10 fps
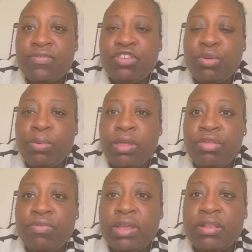So
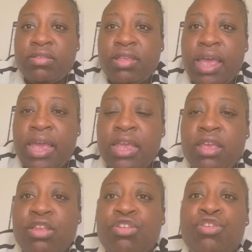whether it's
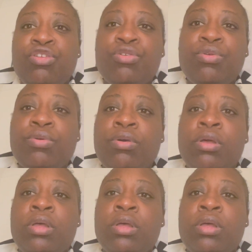a new